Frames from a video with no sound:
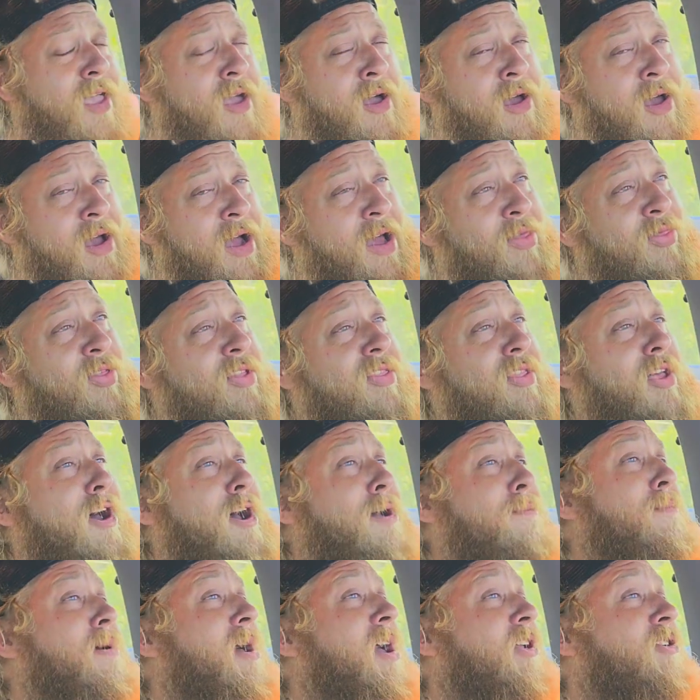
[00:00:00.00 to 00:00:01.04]
Yeah, I think the
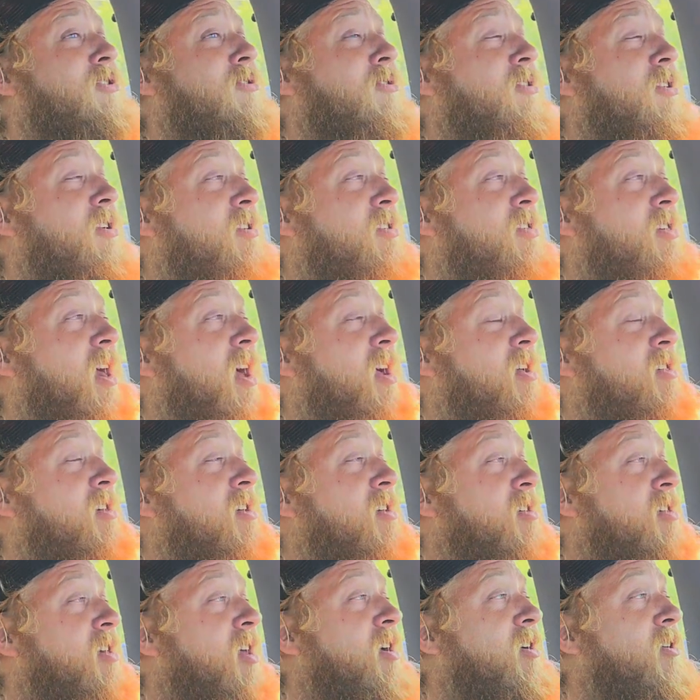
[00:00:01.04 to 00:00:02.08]
eye patch would look sexy
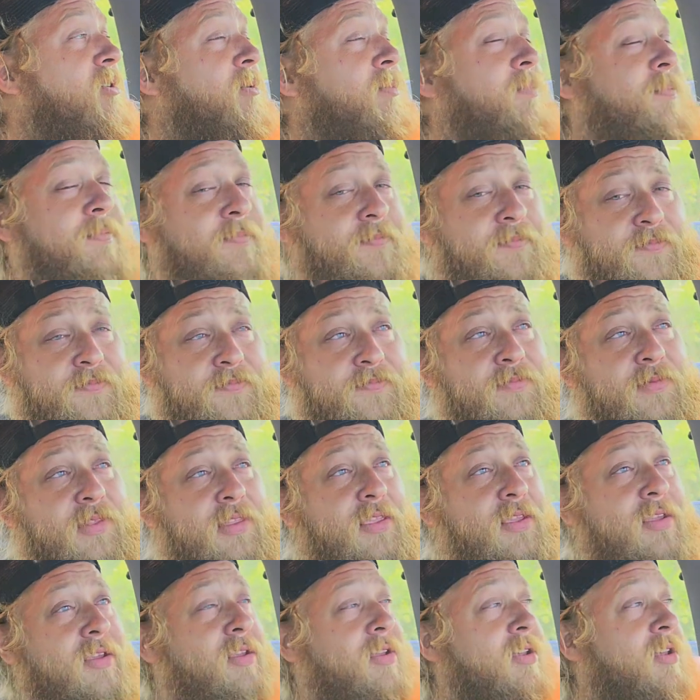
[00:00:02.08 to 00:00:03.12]
as hell.
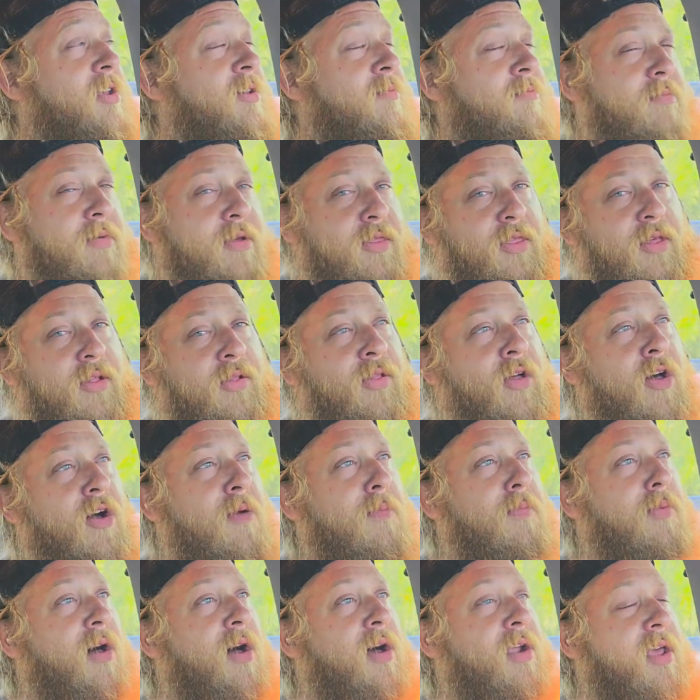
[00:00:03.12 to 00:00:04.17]
I mean, the
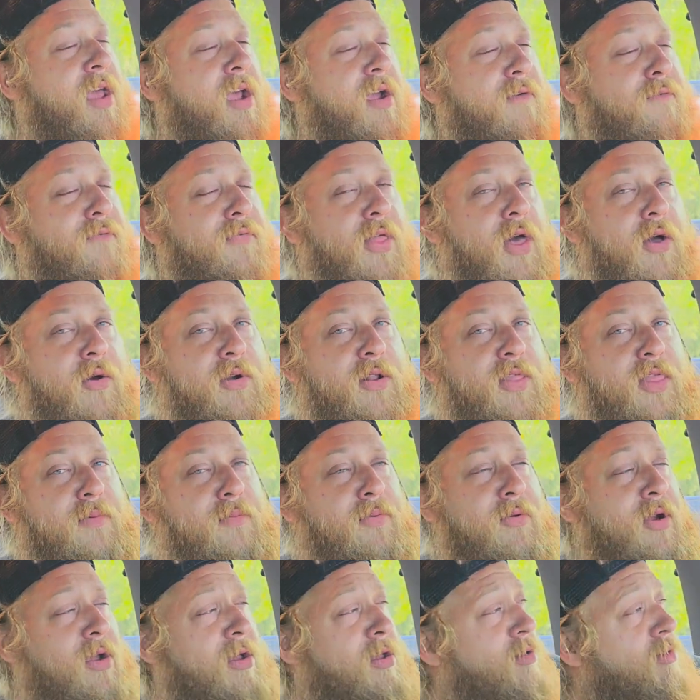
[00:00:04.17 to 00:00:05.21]
long blonde hair flowing in the
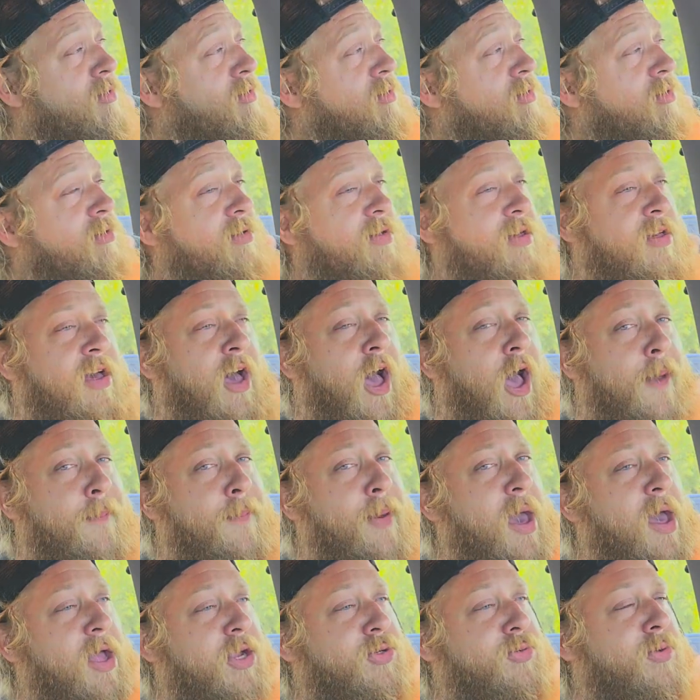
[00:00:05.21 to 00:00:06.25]
breeze, eye
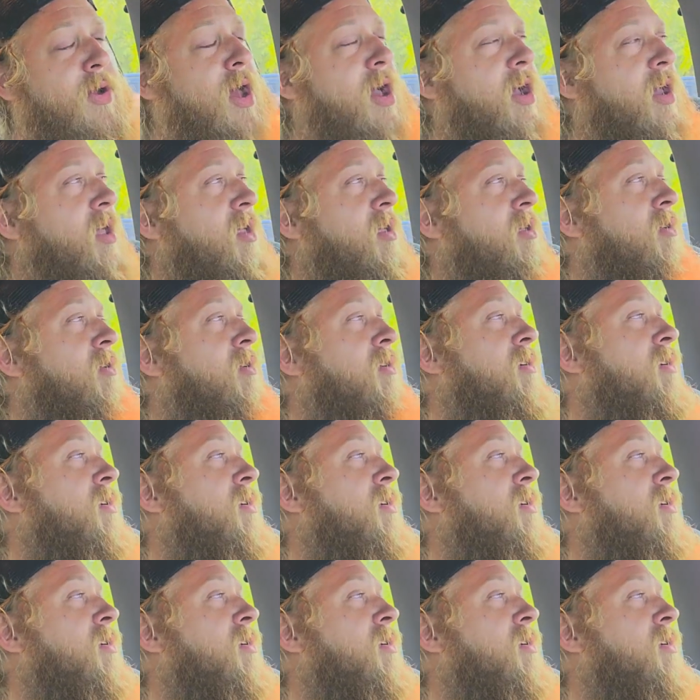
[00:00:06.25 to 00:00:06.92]
patch rocking.